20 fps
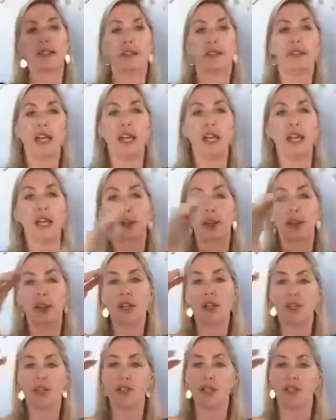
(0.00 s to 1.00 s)
cycle
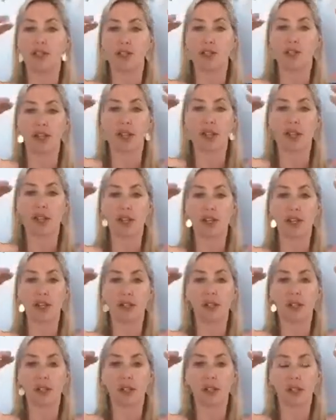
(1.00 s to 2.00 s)
is a sphere
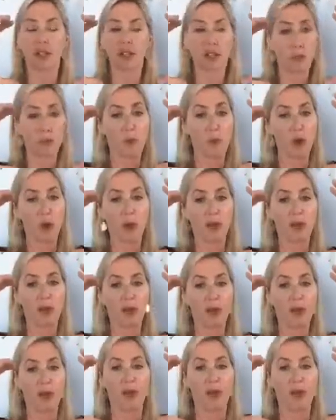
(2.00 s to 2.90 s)
this small.